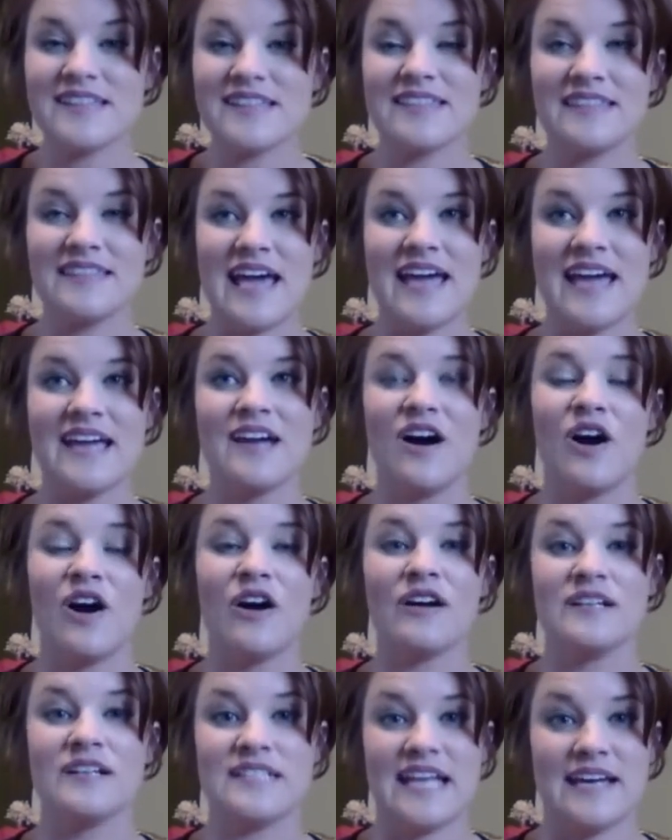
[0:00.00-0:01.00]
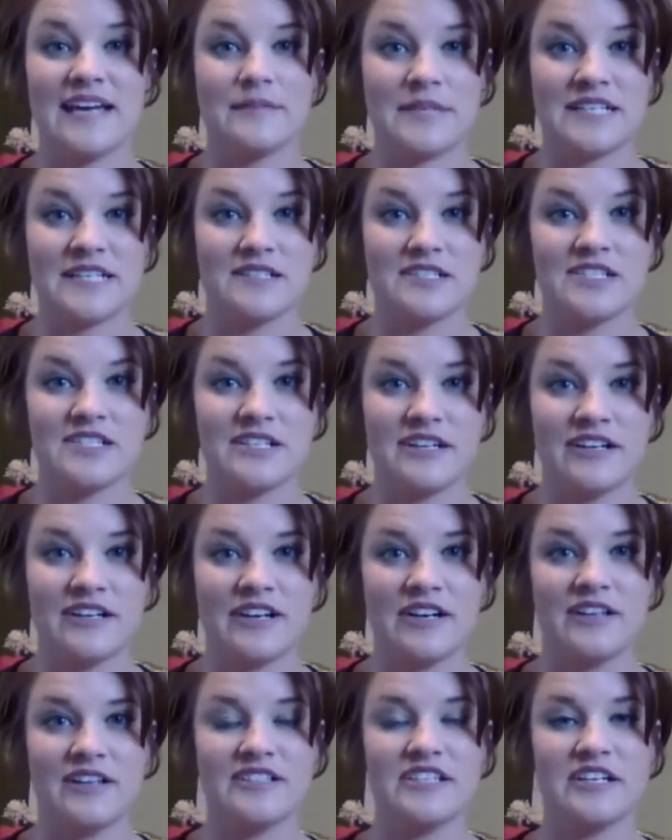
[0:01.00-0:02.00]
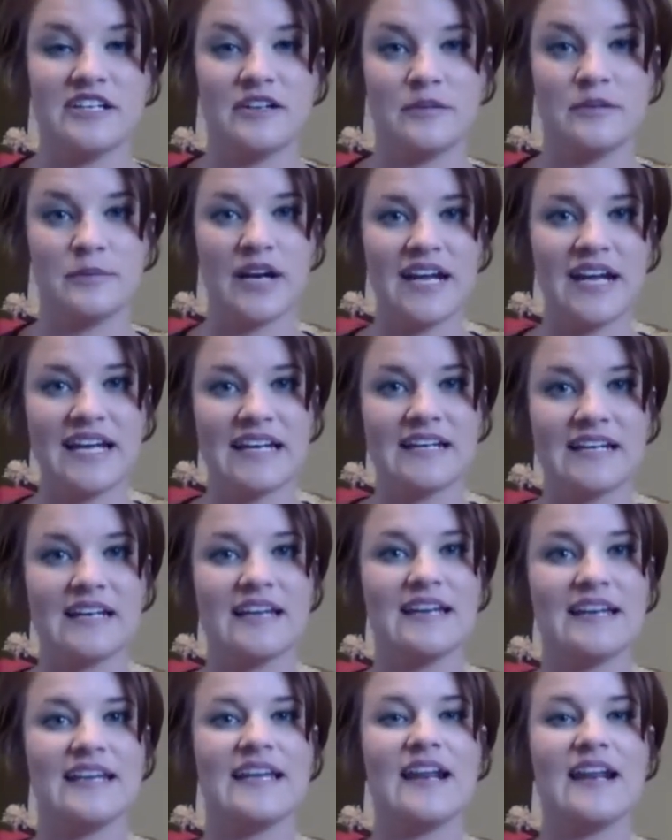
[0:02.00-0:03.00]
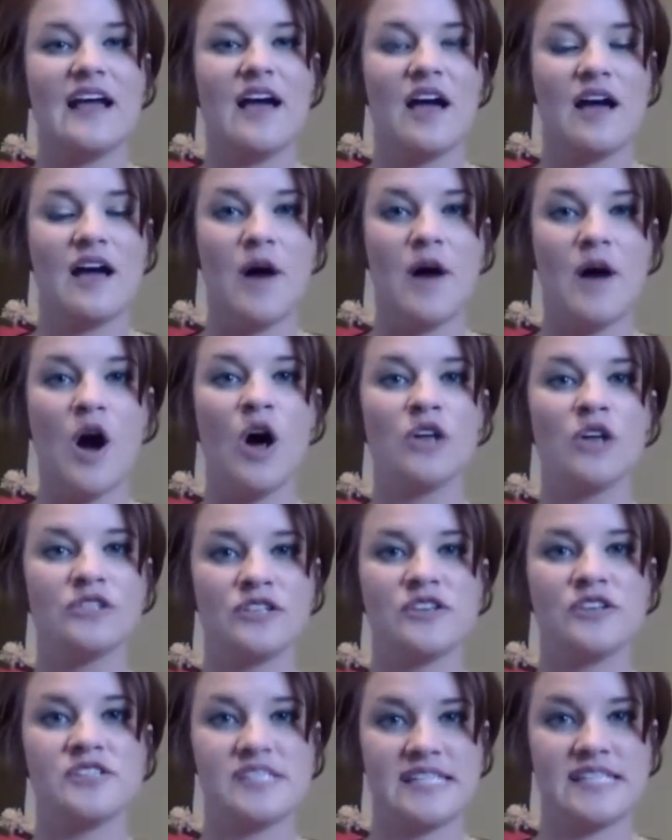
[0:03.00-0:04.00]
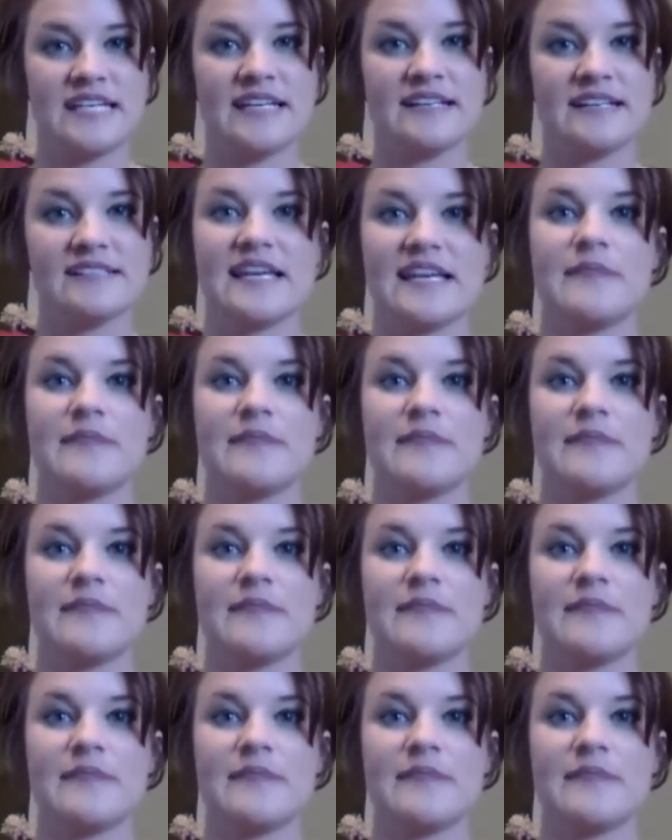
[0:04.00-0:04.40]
They are damage to your brain, and it alters things.